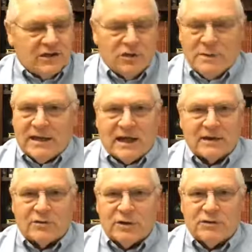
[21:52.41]
You may
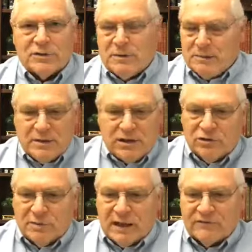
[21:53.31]
not agree with me.
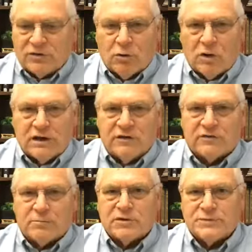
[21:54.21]
You may have a totally
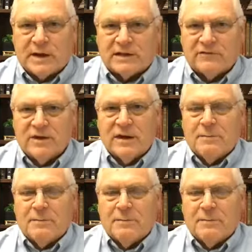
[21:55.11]
different perspective.